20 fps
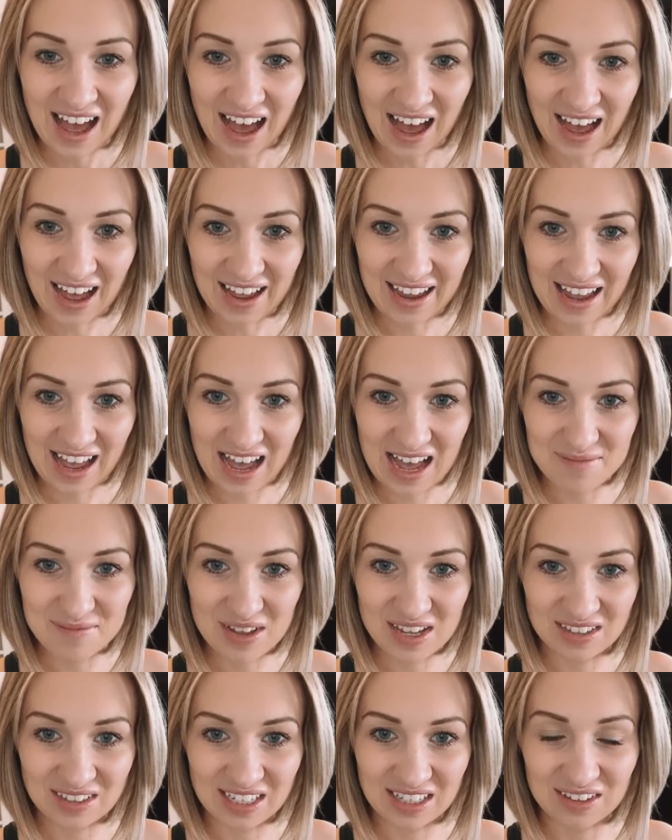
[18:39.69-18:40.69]

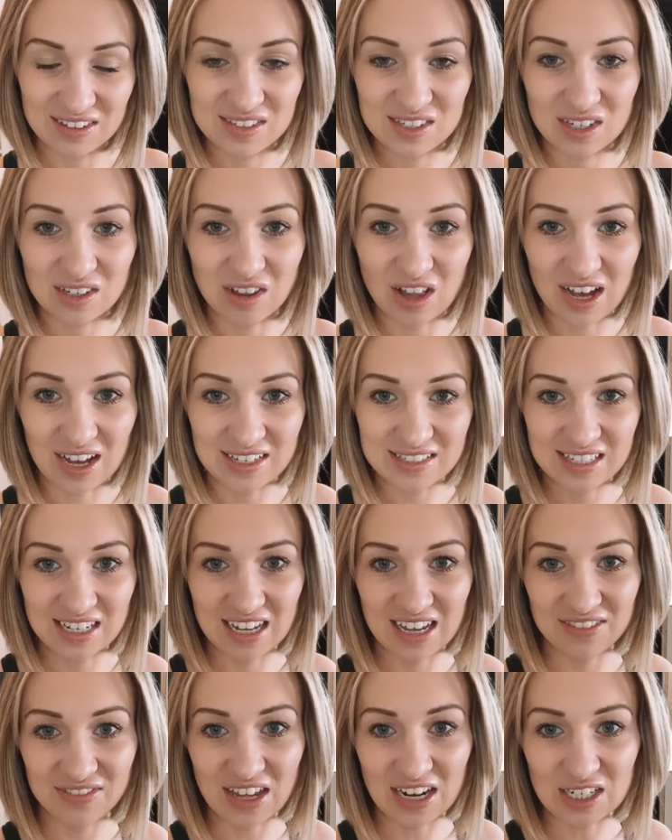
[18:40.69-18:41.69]
Hi, Lila's
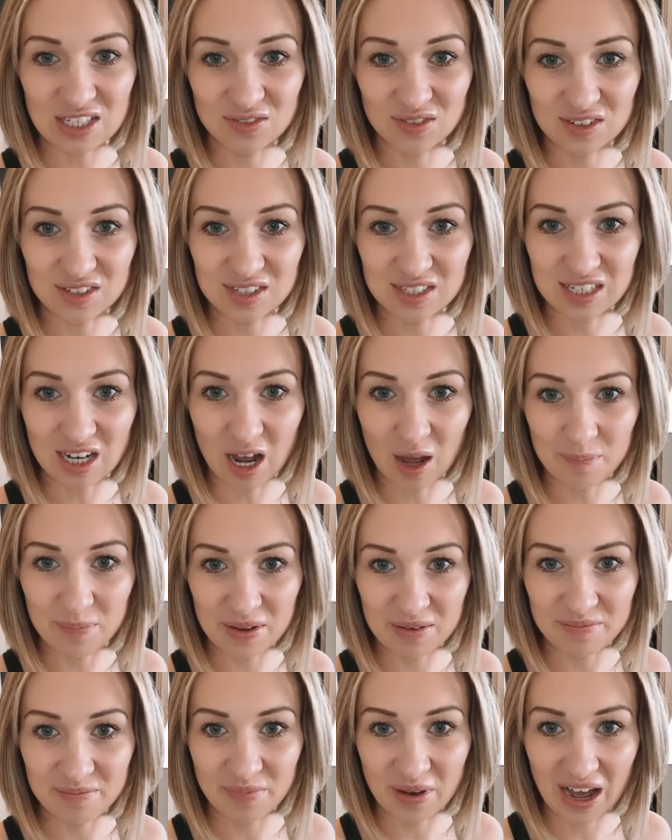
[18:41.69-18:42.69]
Closet. Thanks for
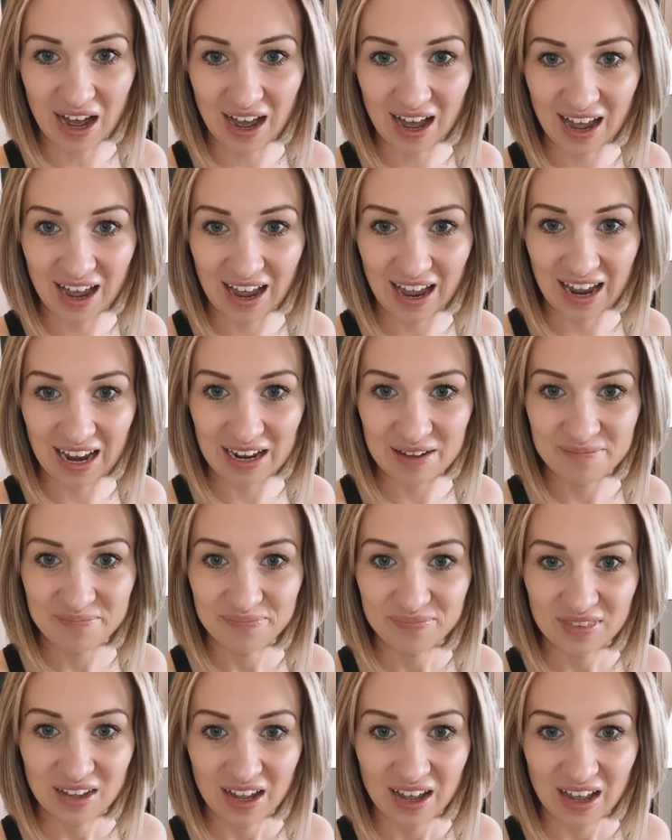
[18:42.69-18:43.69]
stopping by.